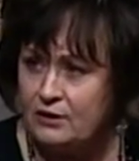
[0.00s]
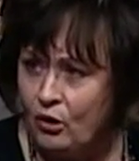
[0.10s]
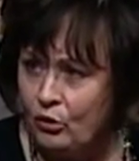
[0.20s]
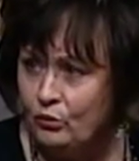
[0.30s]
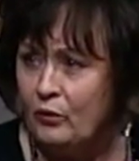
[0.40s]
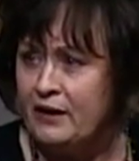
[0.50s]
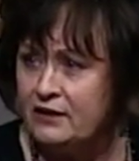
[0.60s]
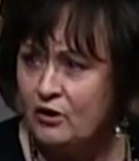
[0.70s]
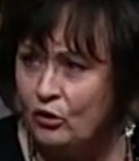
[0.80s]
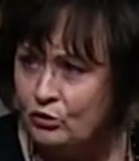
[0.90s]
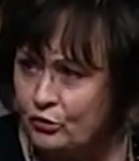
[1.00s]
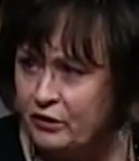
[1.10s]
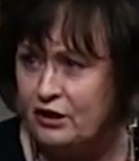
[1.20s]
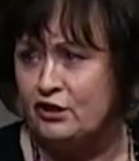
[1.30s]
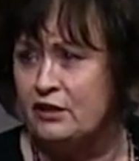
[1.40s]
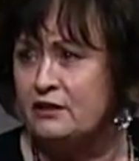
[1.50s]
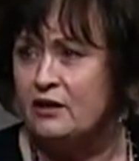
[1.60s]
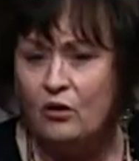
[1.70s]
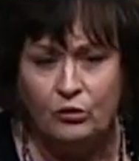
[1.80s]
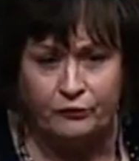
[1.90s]
old ways, old traditions,
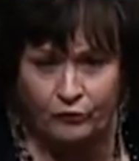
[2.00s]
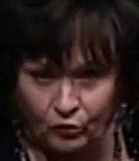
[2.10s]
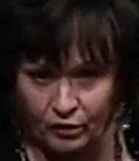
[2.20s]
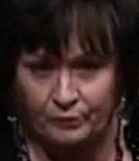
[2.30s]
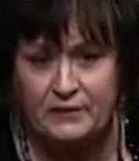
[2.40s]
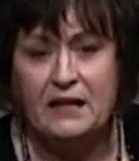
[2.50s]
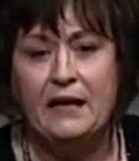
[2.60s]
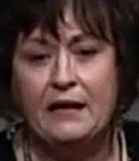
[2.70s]
old forms,